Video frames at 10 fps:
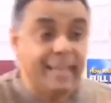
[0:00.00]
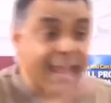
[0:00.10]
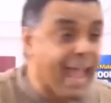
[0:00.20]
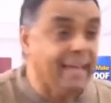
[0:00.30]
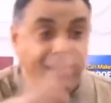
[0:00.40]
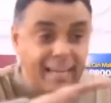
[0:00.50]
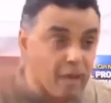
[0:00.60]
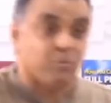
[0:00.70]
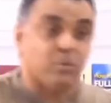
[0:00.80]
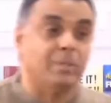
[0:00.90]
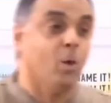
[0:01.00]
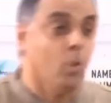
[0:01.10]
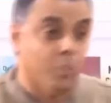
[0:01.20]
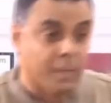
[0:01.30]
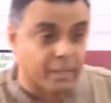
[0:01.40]
earn enough for the whole
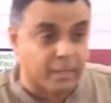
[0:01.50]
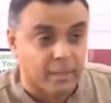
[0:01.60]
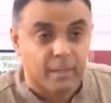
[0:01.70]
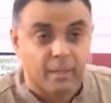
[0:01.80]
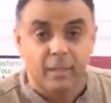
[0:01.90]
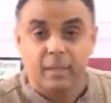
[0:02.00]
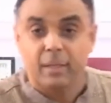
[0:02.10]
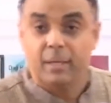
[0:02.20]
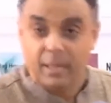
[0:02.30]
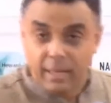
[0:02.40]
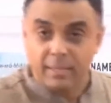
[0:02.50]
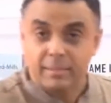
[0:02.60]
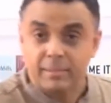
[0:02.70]
week. Yes.